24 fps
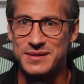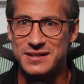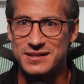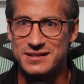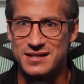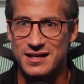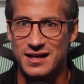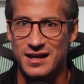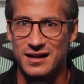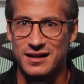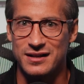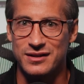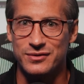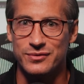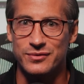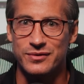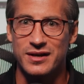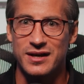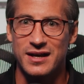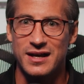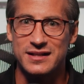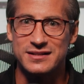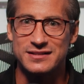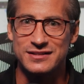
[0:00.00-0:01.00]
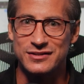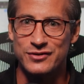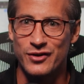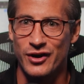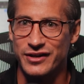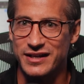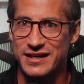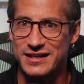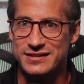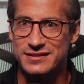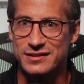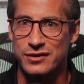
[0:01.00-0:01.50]
me tell you, it's
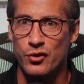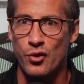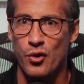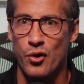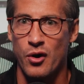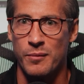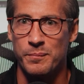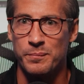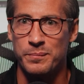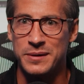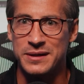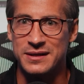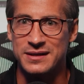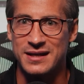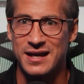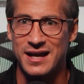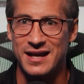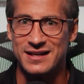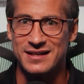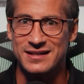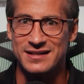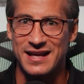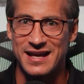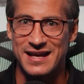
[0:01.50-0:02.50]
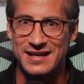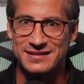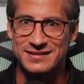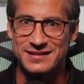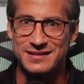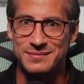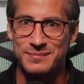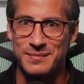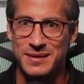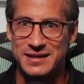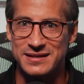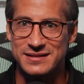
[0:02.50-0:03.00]
not as complicated as
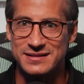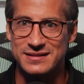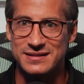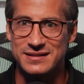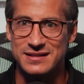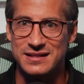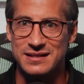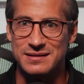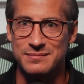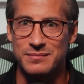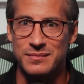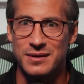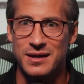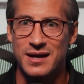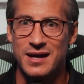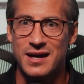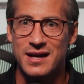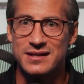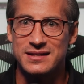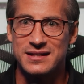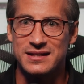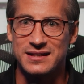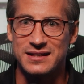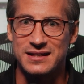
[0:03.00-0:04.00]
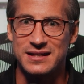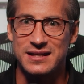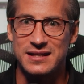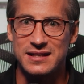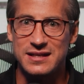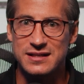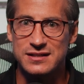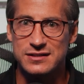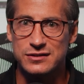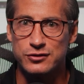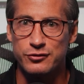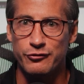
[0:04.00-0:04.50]
it may seem. The
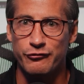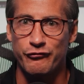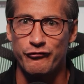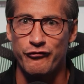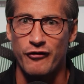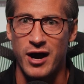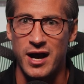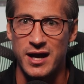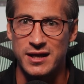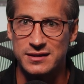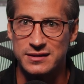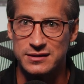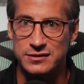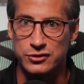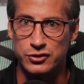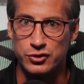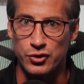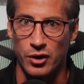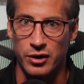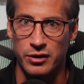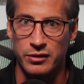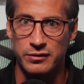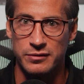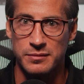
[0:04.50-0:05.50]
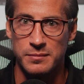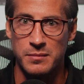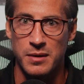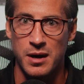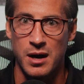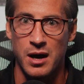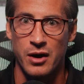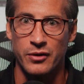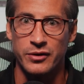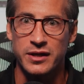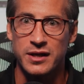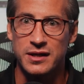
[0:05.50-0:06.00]
key is to find a dollar
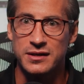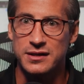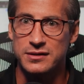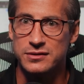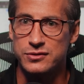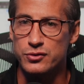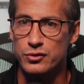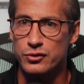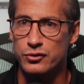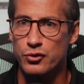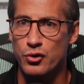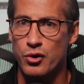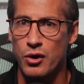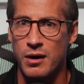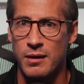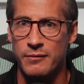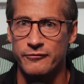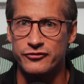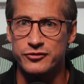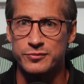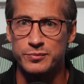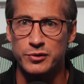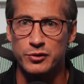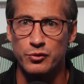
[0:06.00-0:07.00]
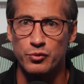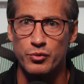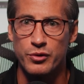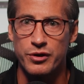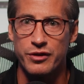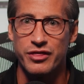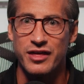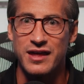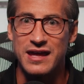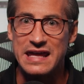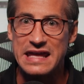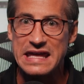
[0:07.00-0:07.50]
amount that you're comfortable
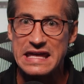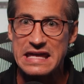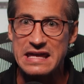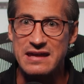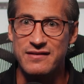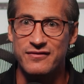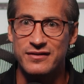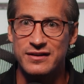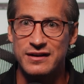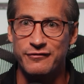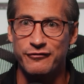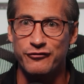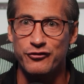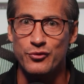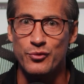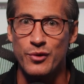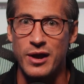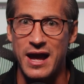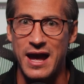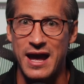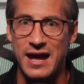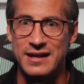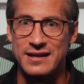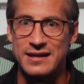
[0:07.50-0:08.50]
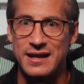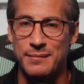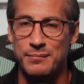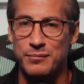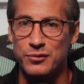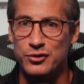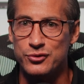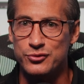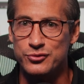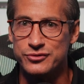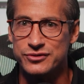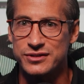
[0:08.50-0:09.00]
with even if you end up
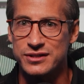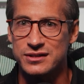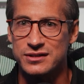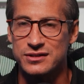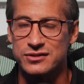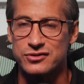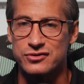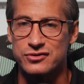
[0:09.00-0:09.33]
losing the